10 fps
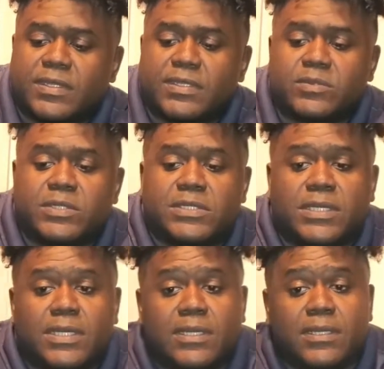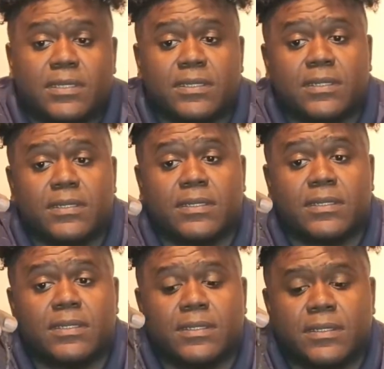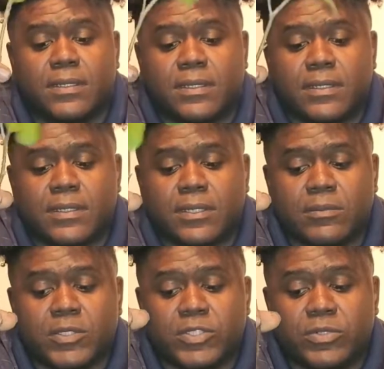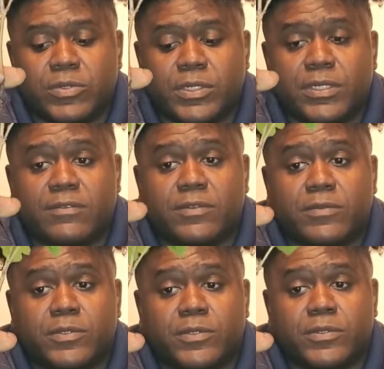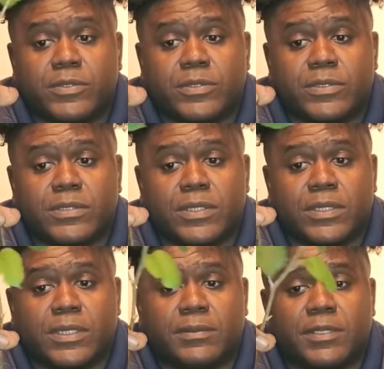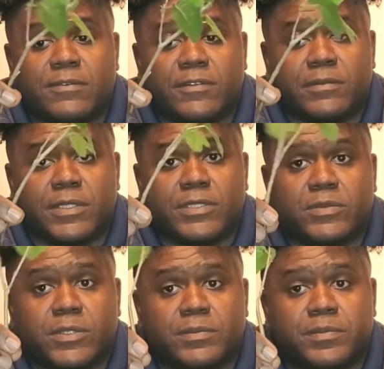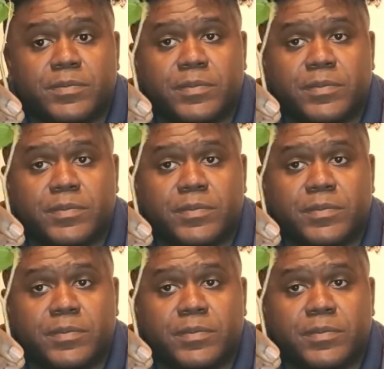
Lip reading: as we see, the majority of the roots are coming from this one.